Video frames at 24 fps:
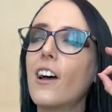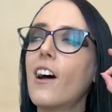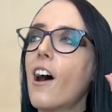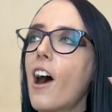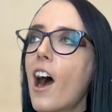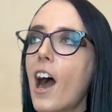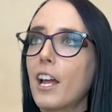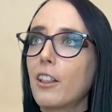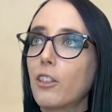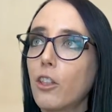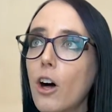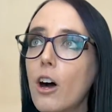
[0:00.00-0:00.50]

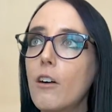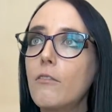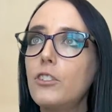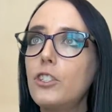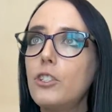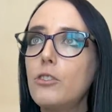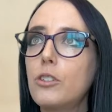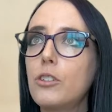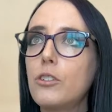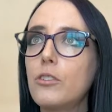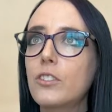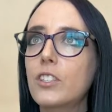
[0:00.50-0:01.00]
I love
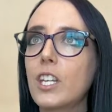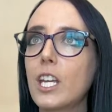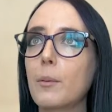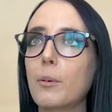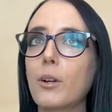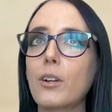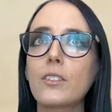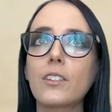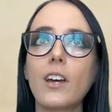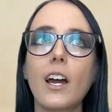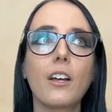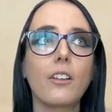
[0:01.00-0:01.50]
Dooku's
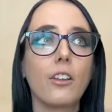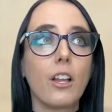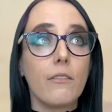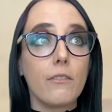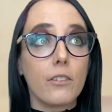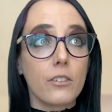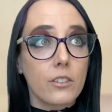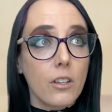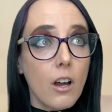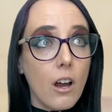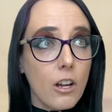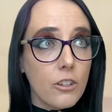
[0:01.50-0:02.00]
sabers, I love
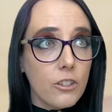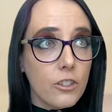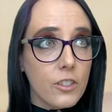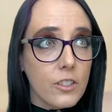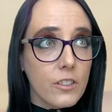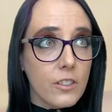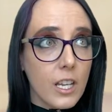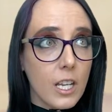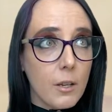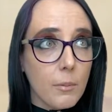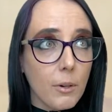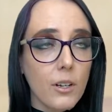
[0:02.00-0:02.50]
Asajj's
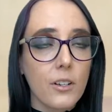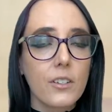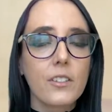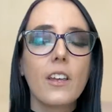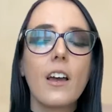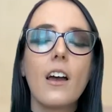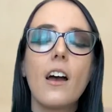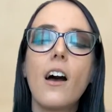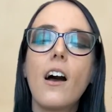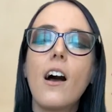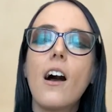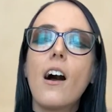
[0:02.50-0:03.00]
sabers.
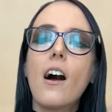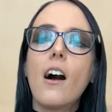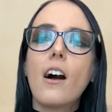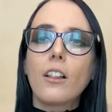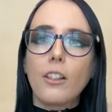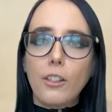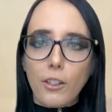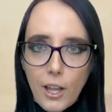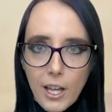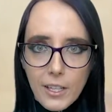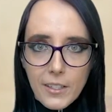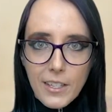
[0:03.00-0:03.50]

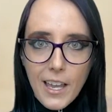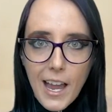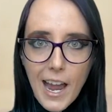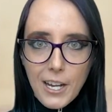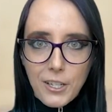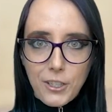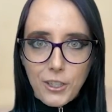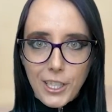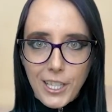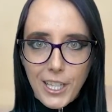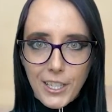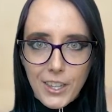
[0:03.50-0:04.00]
Let's
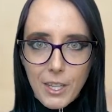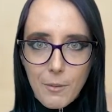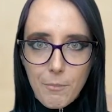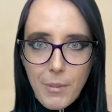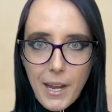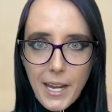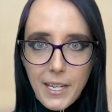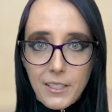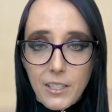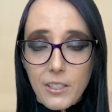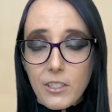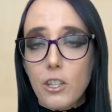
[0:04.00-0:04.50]
actually get them
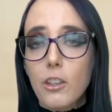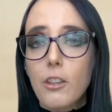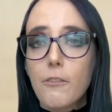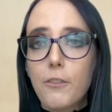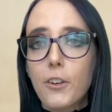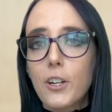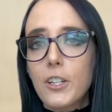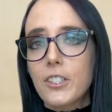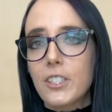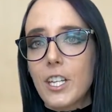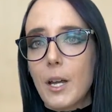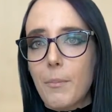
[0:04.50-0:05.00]
painted. So the
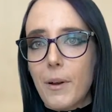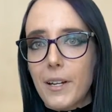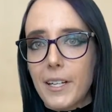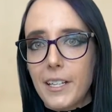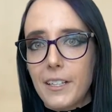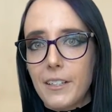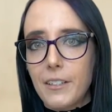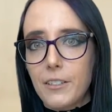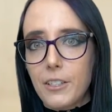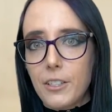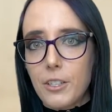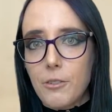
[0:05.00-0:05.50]
first step I need to
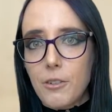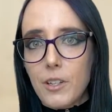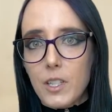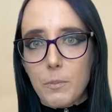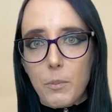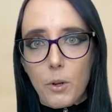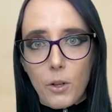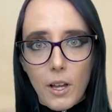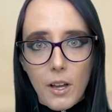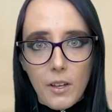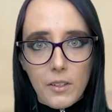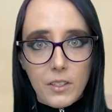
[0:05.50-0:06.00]
do is
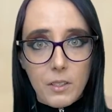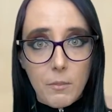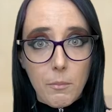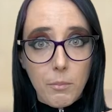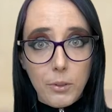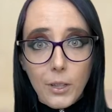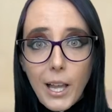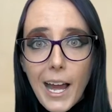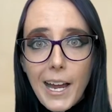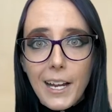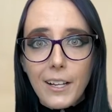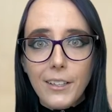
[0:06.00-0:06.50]
pull out some
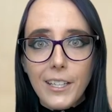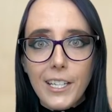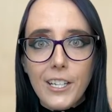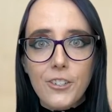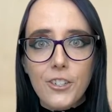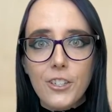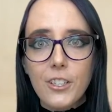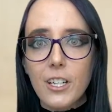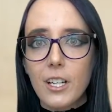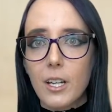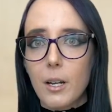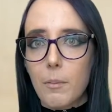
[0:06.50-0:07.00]
Black
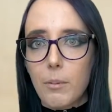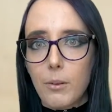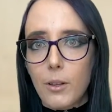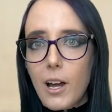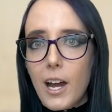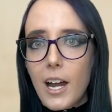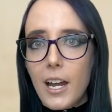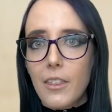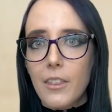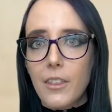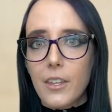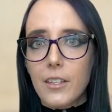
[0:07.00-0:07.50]
Legion and
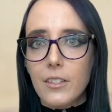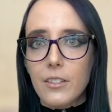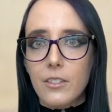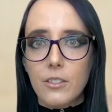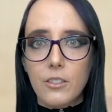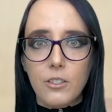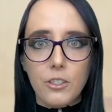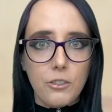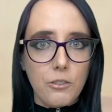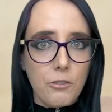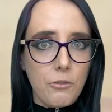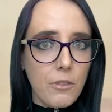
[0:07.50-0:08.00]
apply
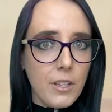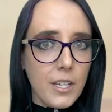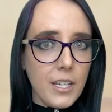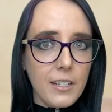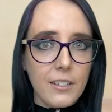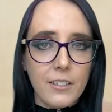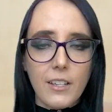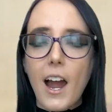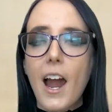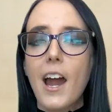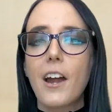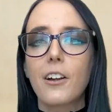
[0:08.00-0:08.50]
this to the
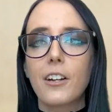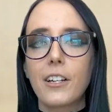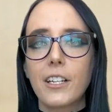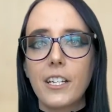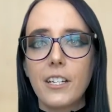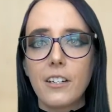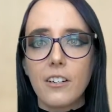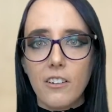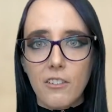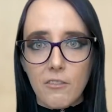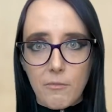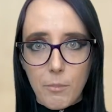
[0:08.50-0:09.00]
entirety
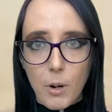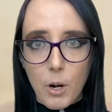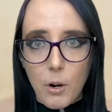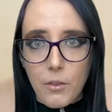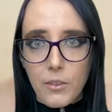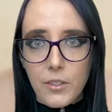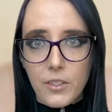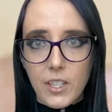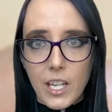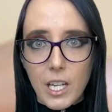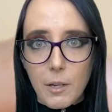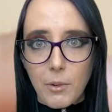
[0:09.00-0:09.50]
of both
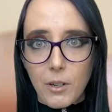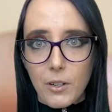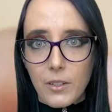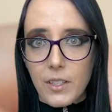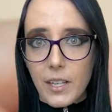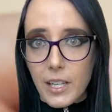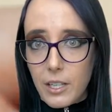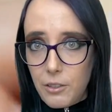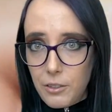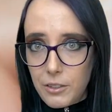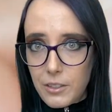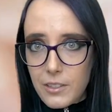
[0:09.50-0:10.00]
sabers'
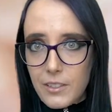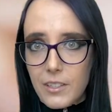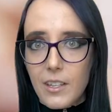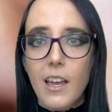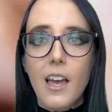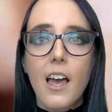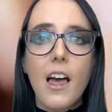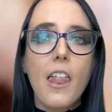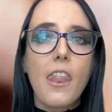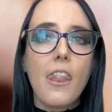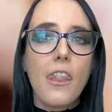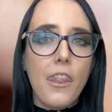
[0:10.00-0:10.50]
hilts.
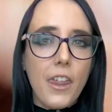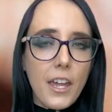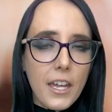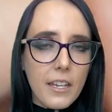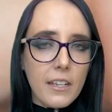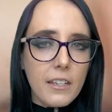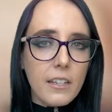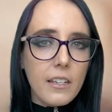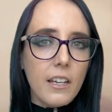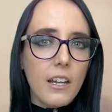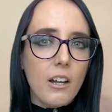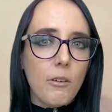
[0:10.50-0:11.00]

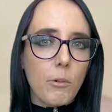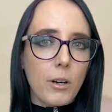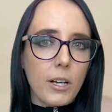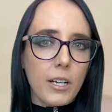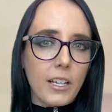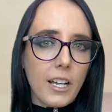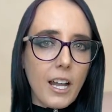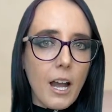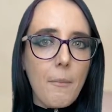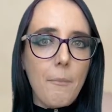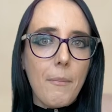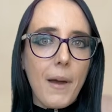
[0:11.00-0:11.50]
Then we're gonna
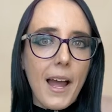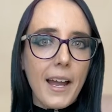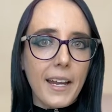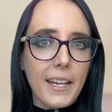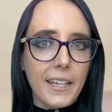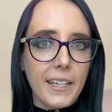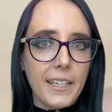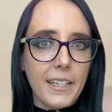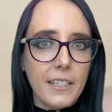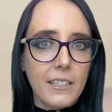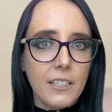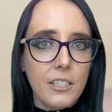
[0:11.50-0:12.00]
come back
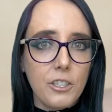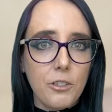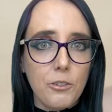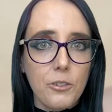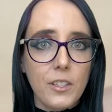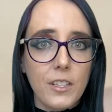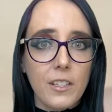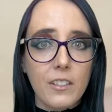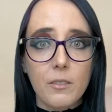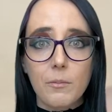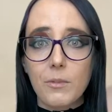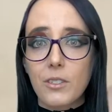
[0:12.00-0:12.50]
in
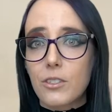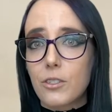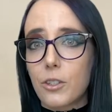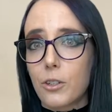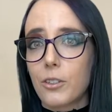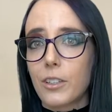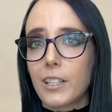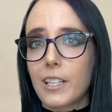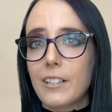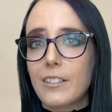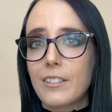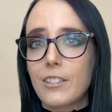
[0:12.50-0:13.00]
using some
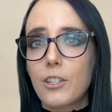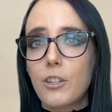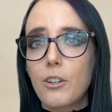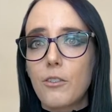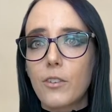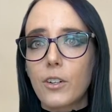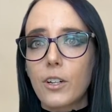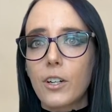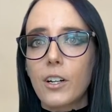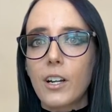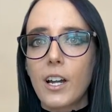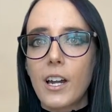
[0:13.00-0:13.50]
sterling
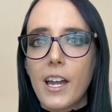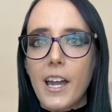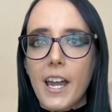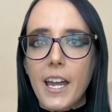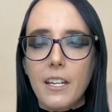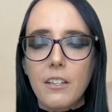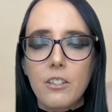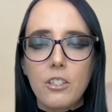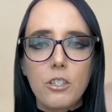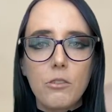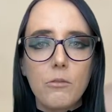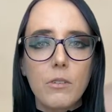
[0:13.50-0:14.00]
silver
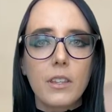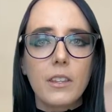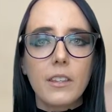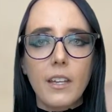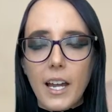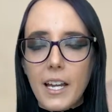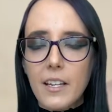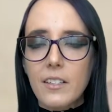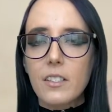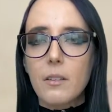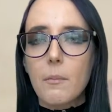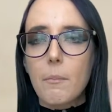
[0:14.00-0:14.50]
and do a
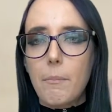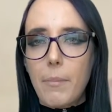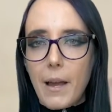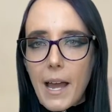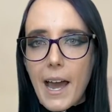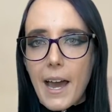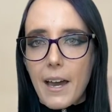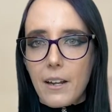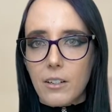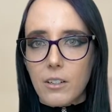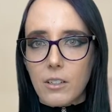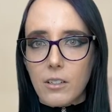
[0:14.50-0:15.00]
nice
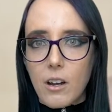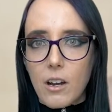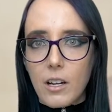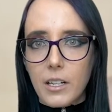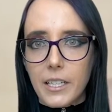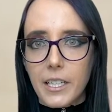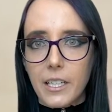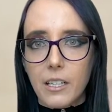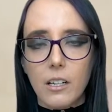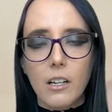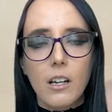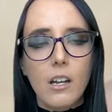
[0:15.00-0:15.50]
pattern on
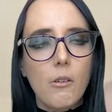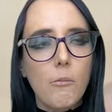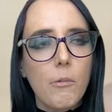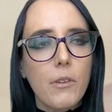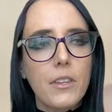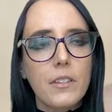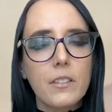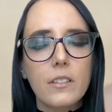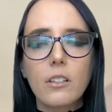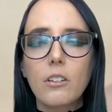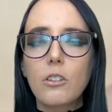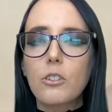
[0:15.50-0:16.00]
here with
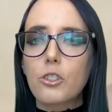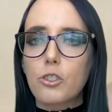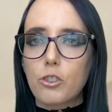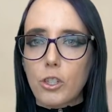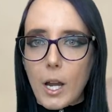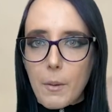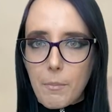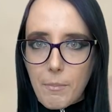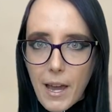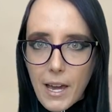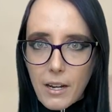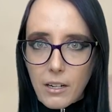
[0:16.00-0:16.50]
this little
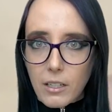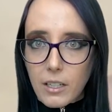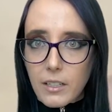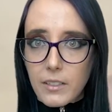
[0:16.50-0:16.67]
stripe pattern, because